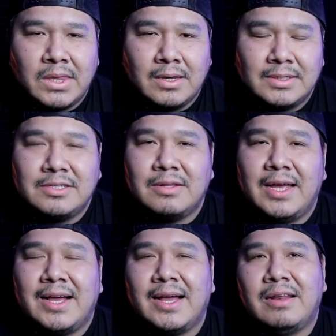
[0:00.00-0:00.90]
So,
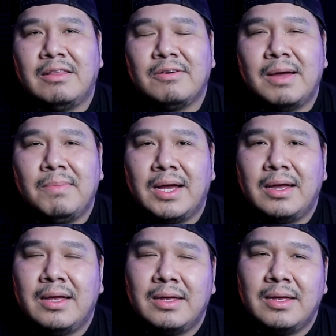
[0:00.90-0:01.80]
like, I can look at my
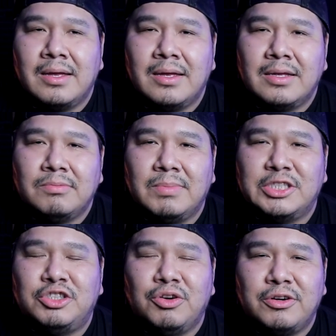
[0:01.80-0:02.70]

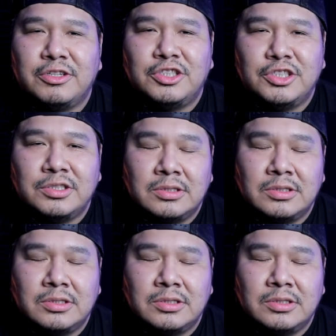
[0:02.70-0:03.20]
George